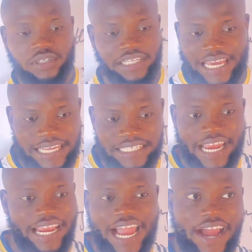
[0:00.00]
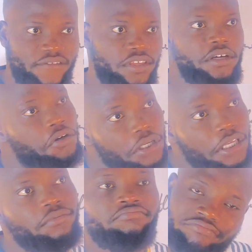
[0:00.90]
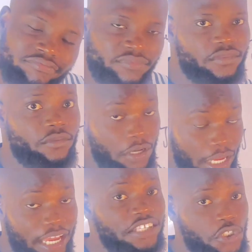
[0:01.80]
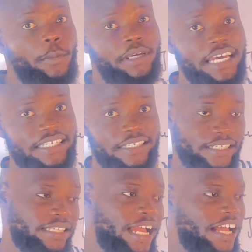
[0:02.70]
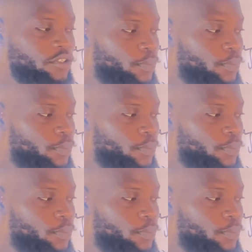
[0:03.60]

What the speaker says: the lights I have here. Okay, in some cases it has,